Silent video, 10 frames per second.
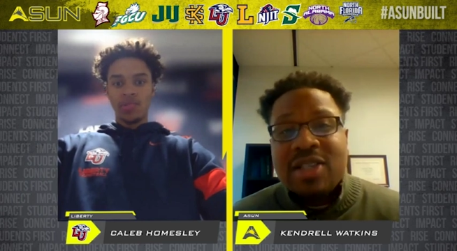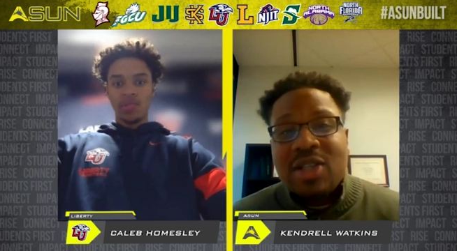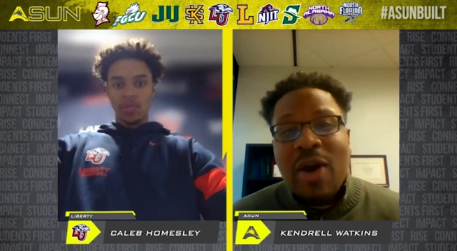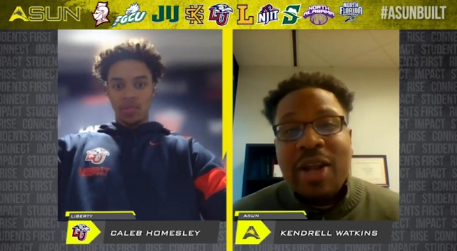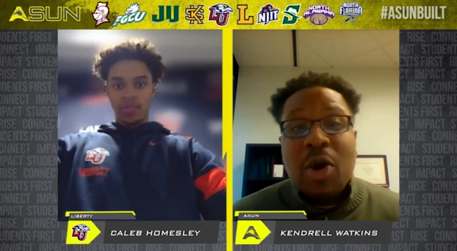
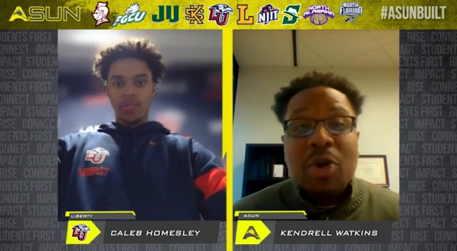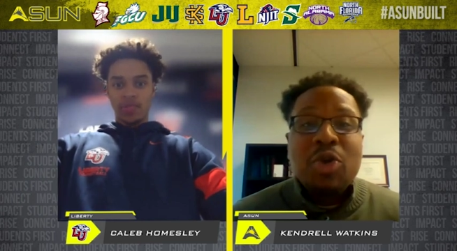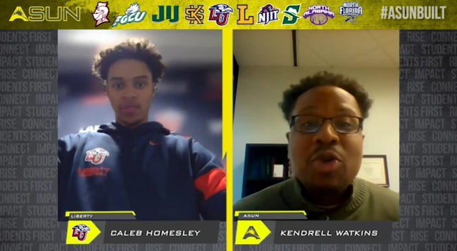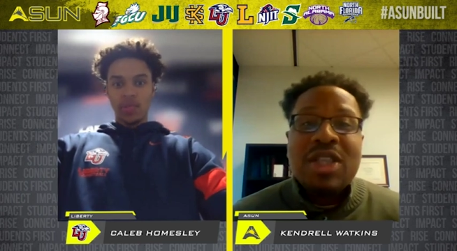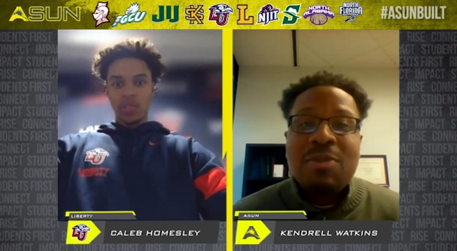Speaker 1: So I know
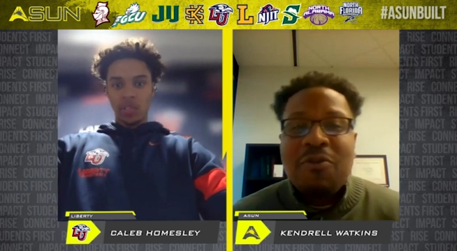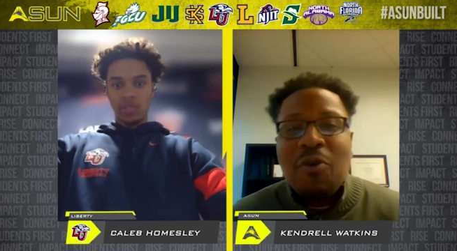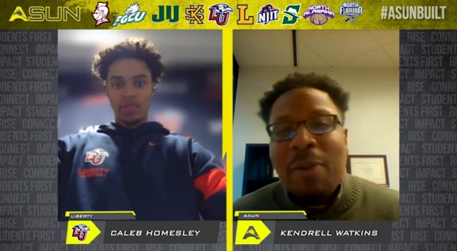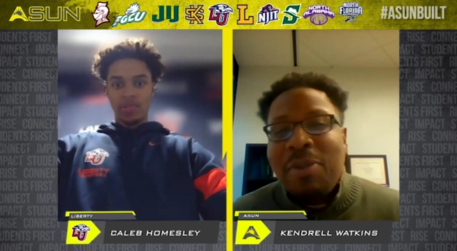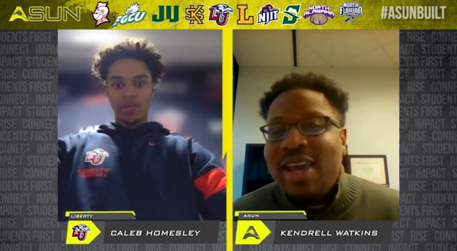usually before
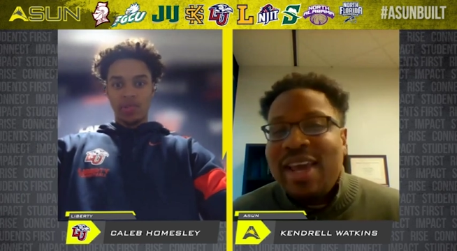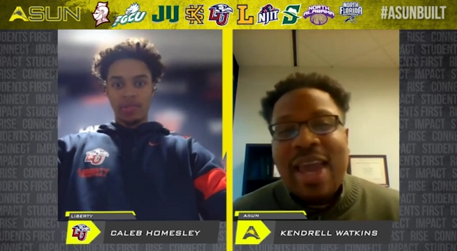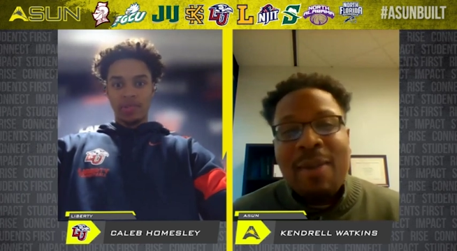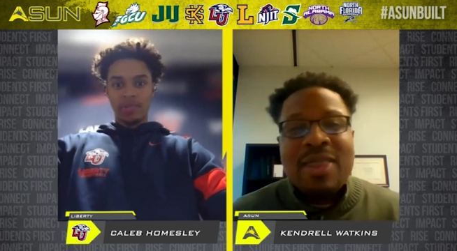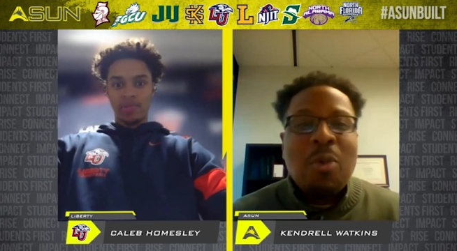I play a
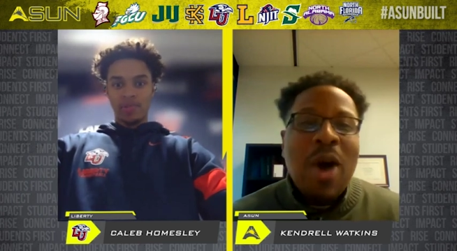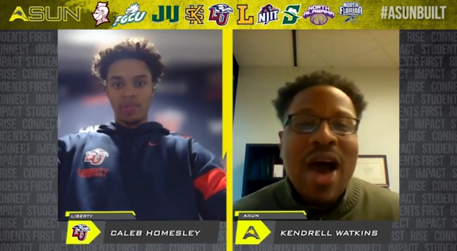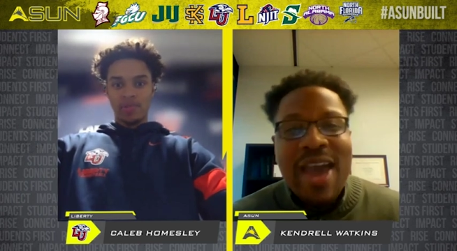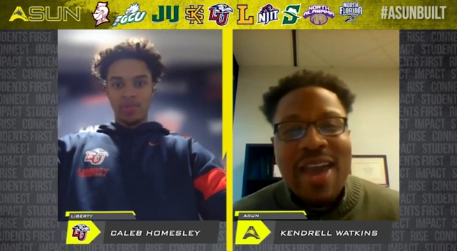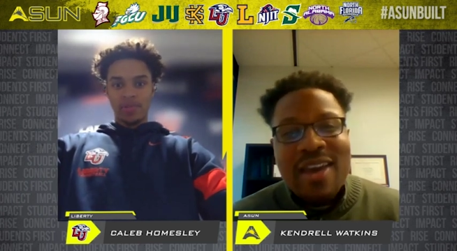game at the
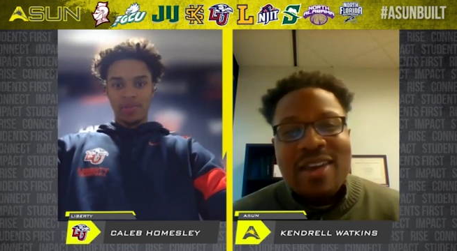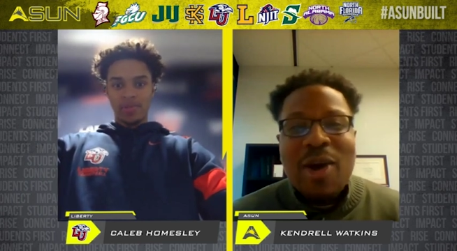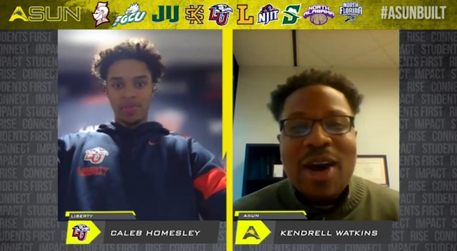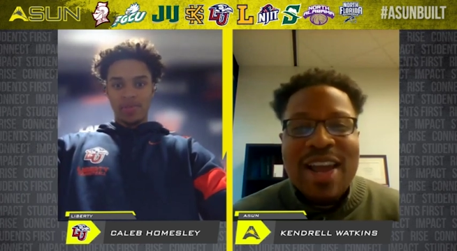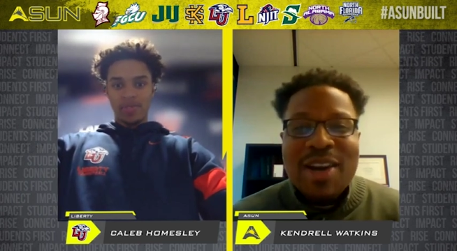Y, you know,
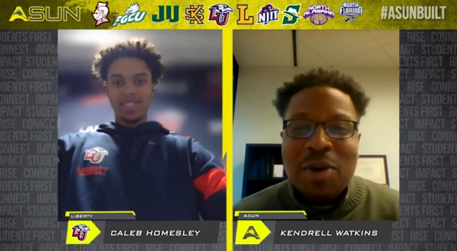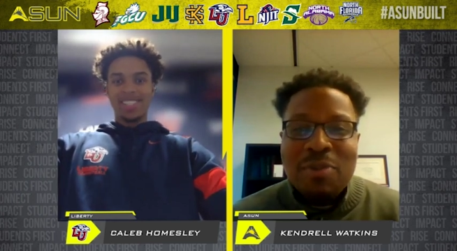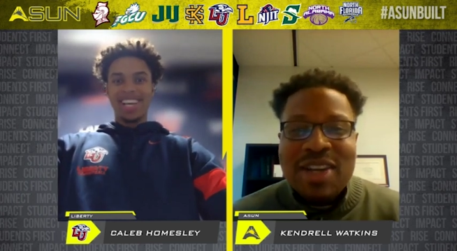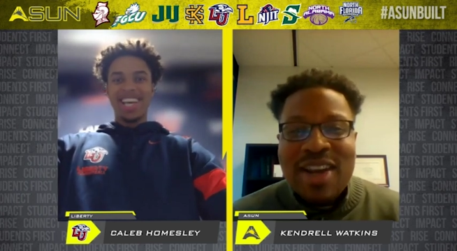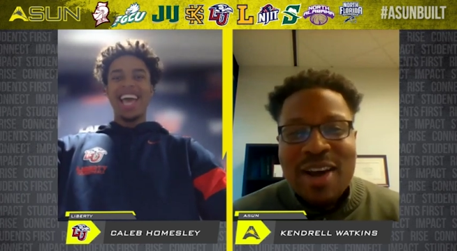I like to go to
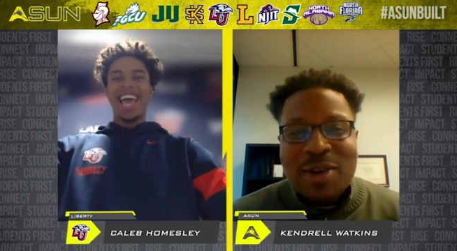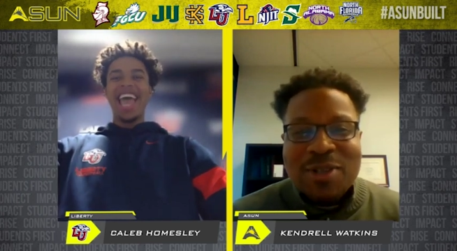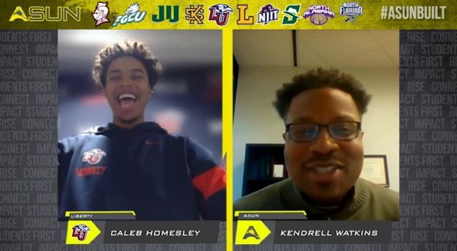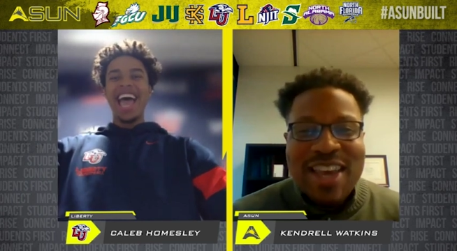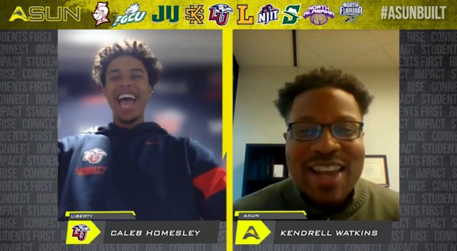
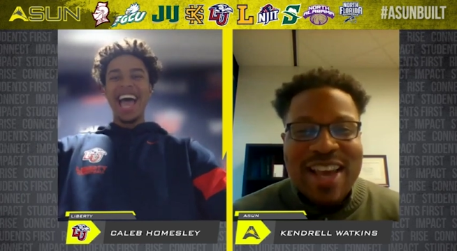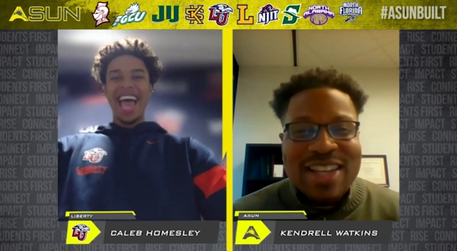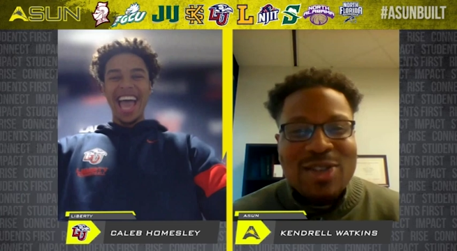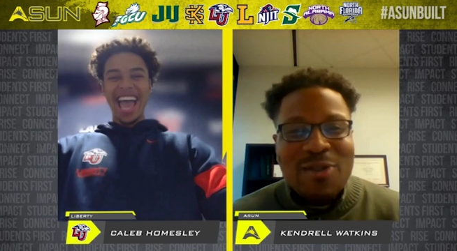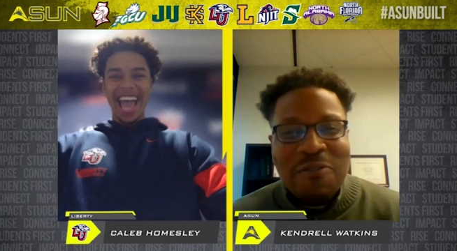McDonald's, get like a
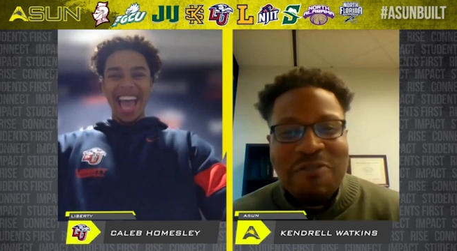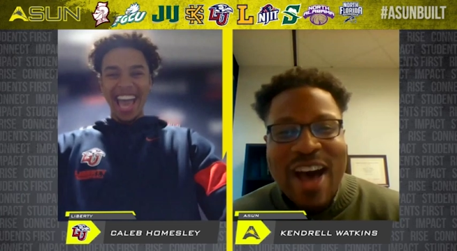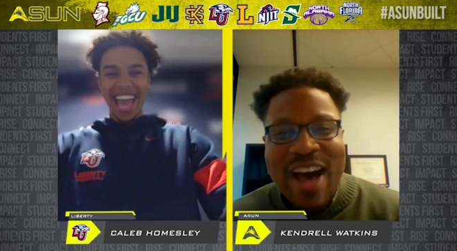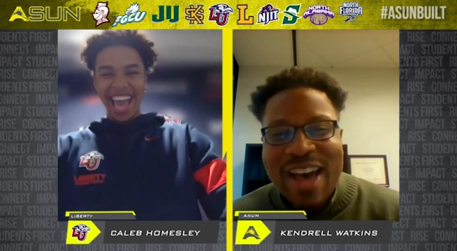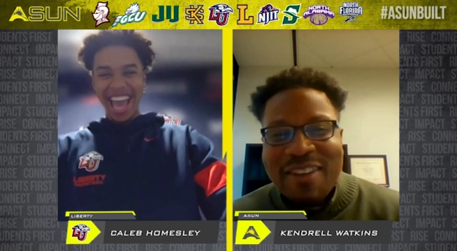two for
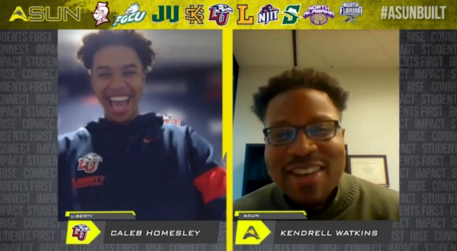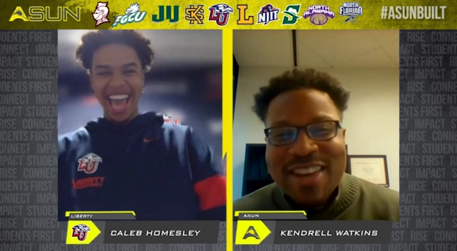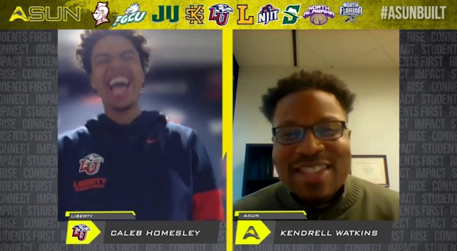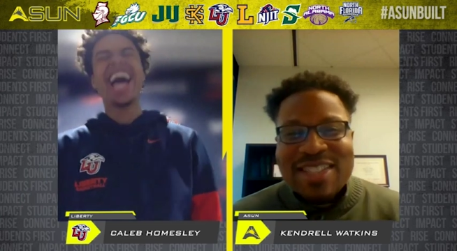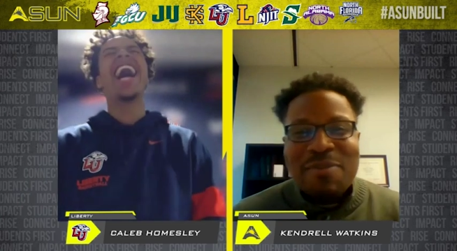five,
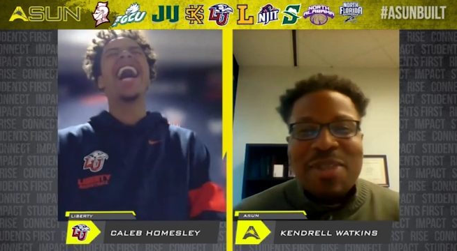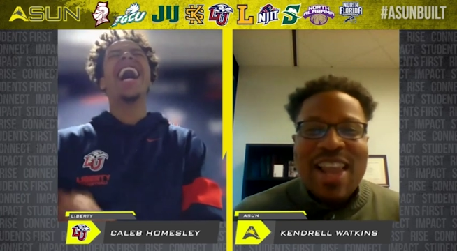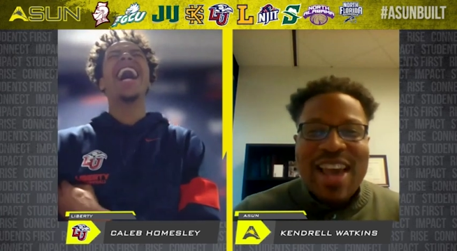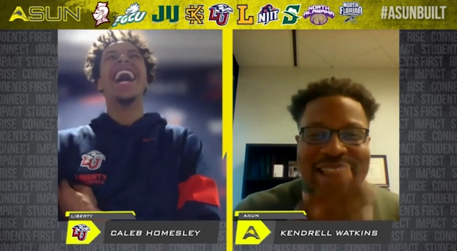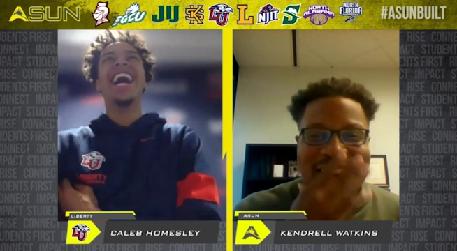something
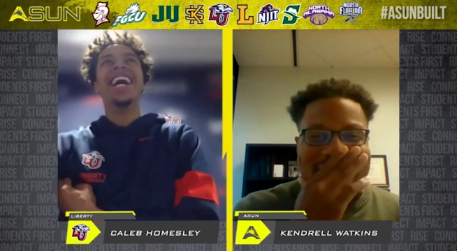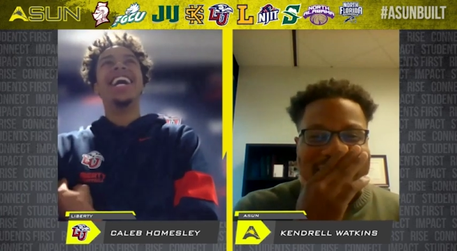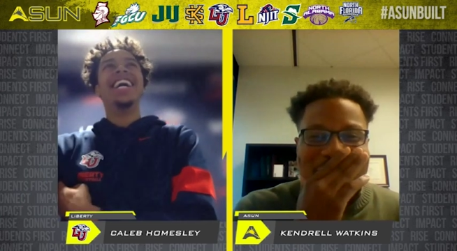like that.